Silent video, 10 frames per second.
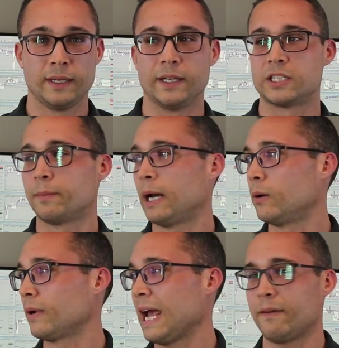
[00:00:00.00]
It's
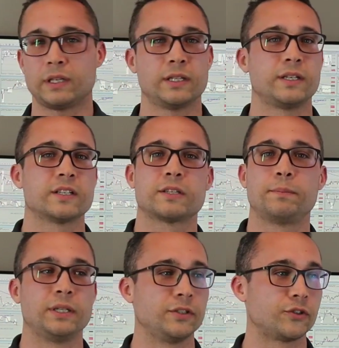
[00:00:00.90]
about having the
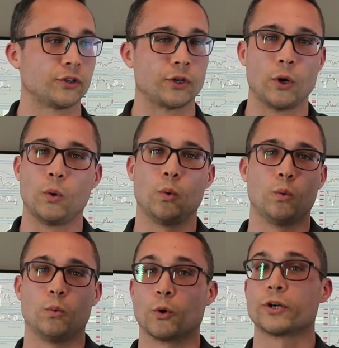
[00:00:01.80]
discipline to go
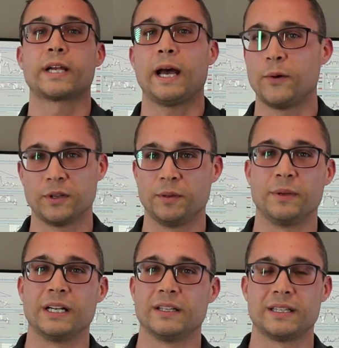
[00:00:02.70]
work out in the
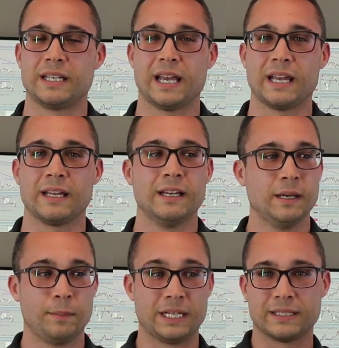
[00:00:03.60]
middle of the day,
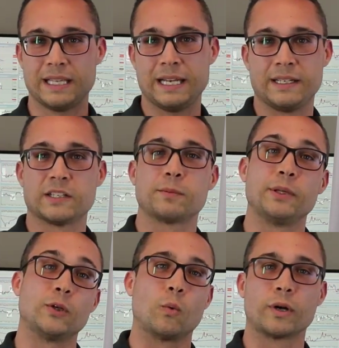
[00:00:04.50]
because that
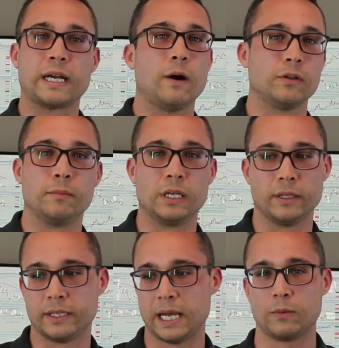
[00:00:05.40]
discipline to work out in the middle
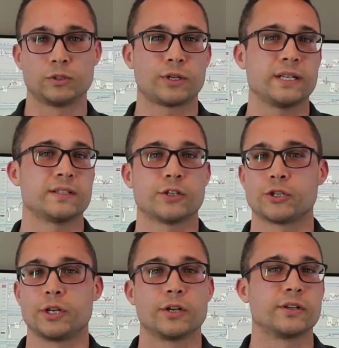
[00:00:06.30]
of the day will
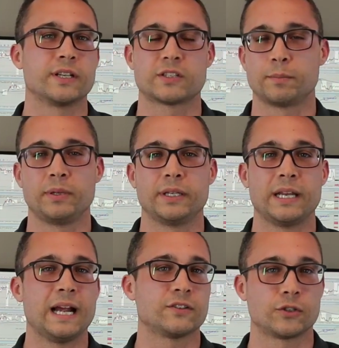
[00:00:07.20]
transition to your discipline
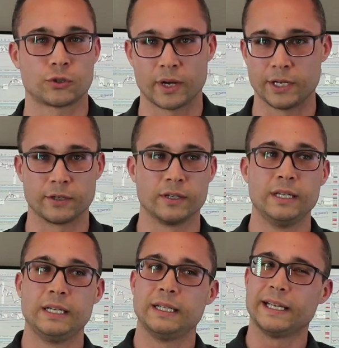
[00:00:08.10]
as a trader.
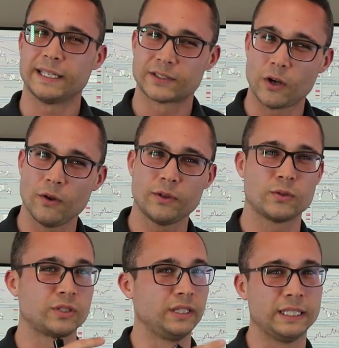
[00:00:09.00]
Like, it's all
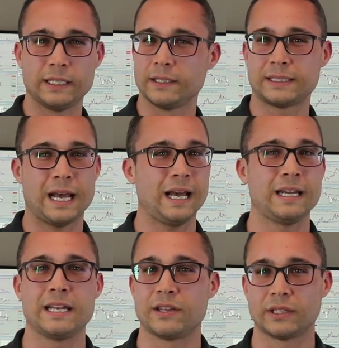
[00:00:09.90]
those little
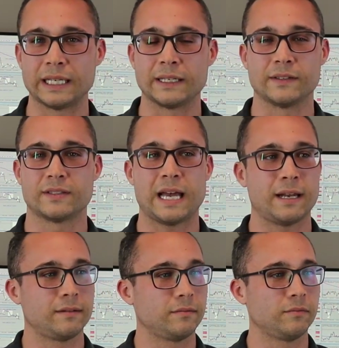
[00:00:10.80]
tiny things
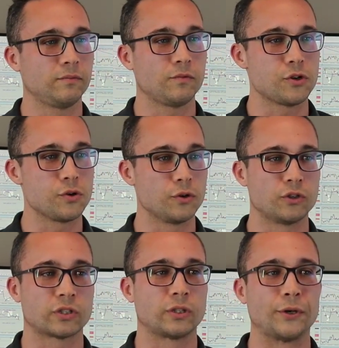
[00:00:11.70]
that you
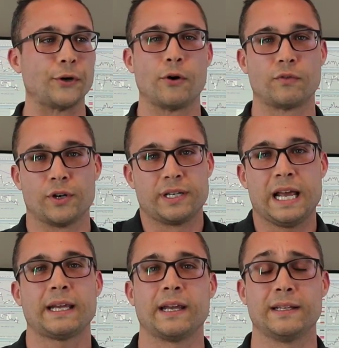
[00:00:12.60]
just learn over a
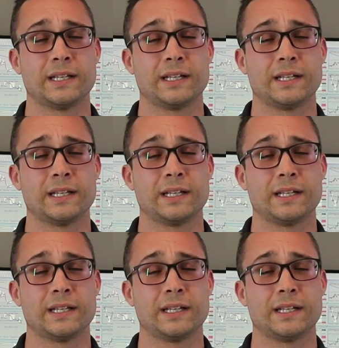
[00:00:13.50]
decade.